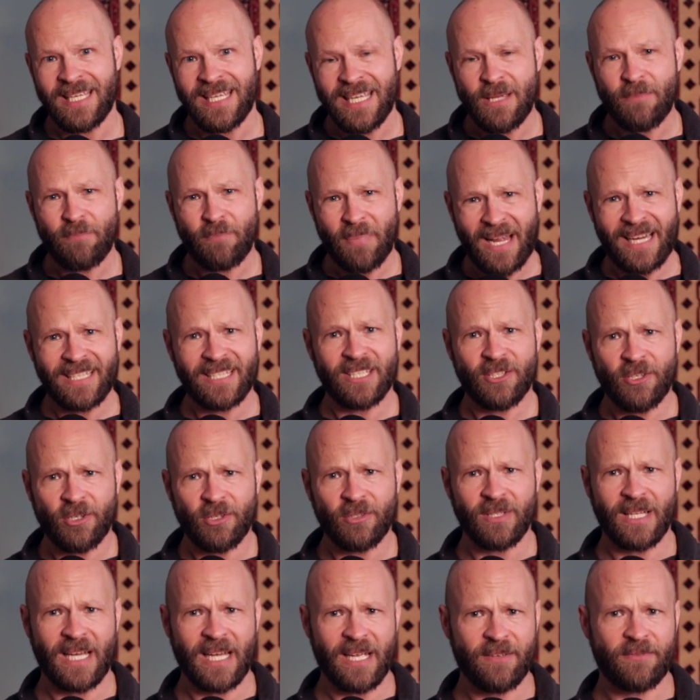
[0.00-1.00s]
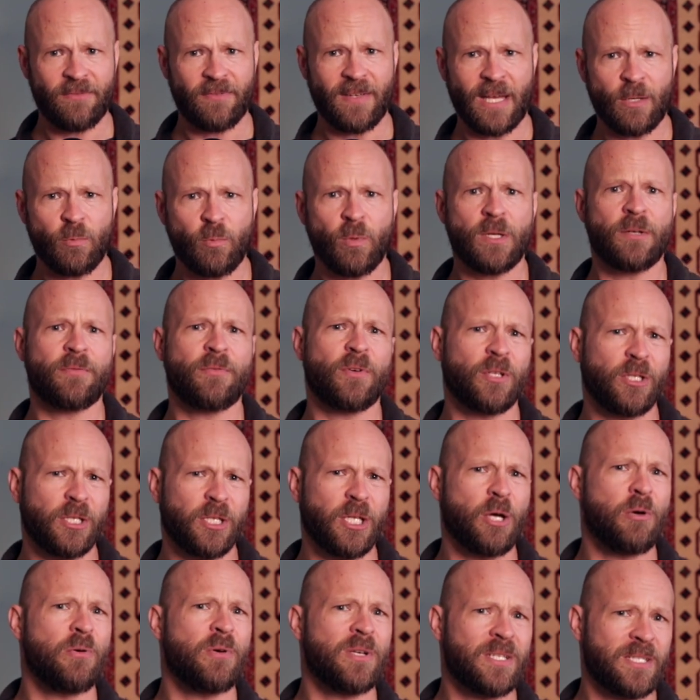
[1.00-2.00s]
impacted her life at one of her
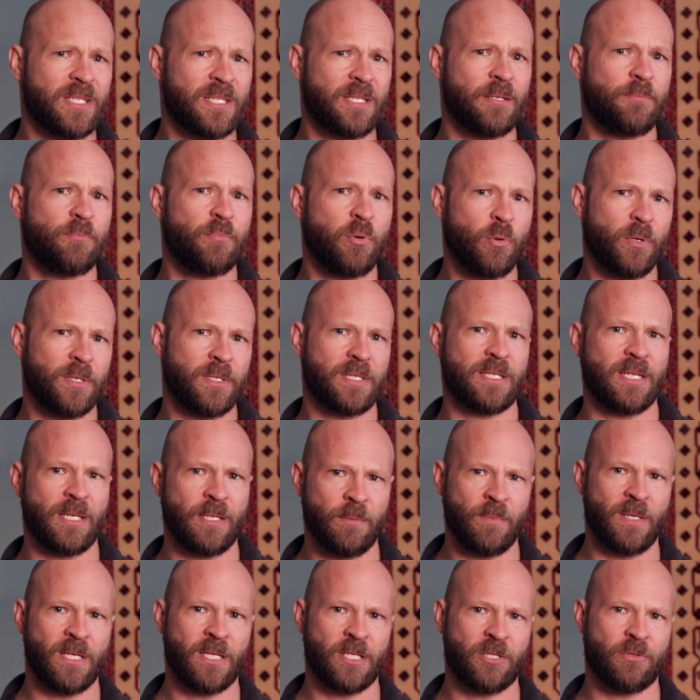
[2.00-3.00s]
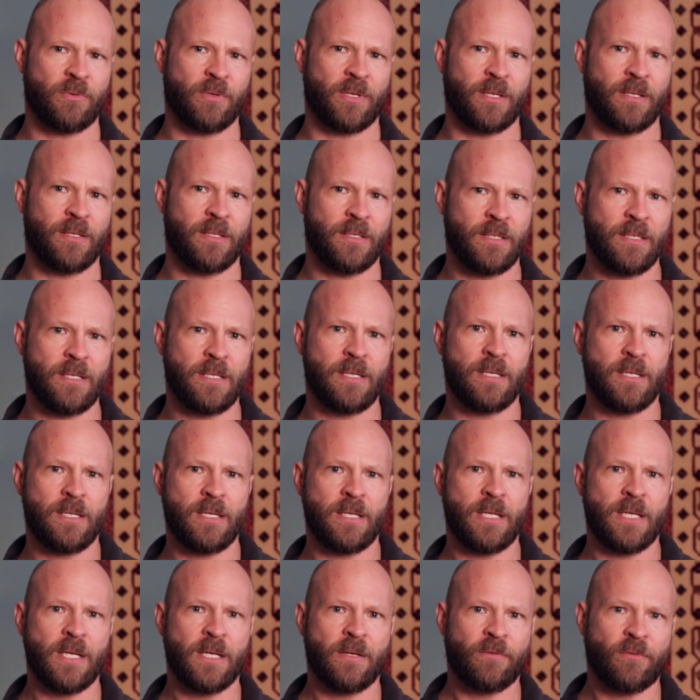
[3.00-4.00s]
lowest points in ministry.
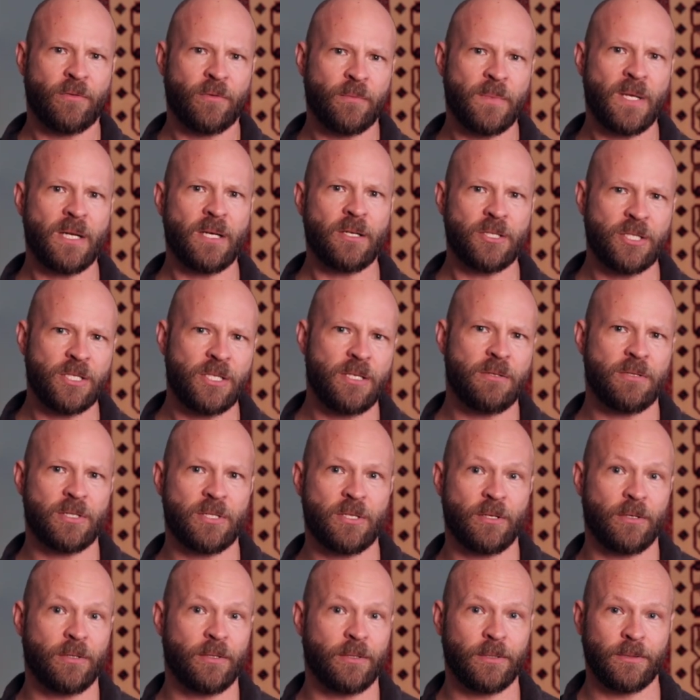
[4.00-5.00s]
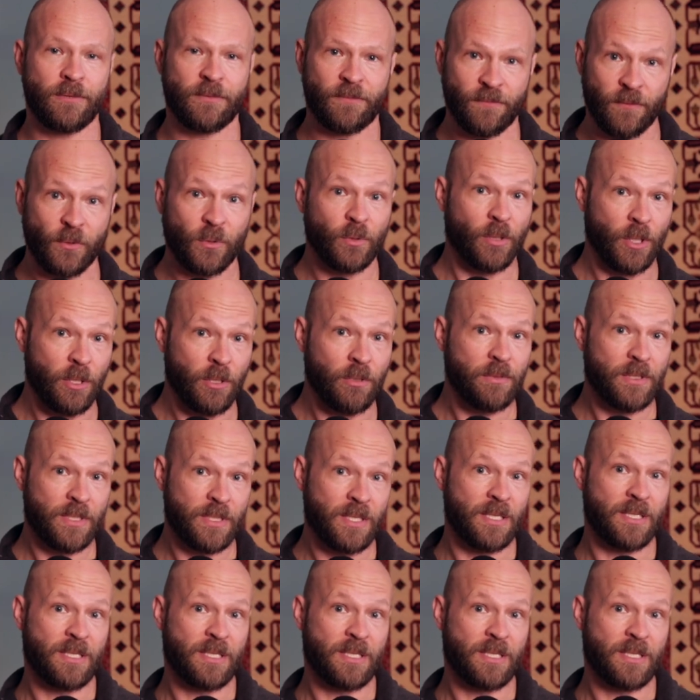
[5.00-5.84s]
From there, she used her furloughs to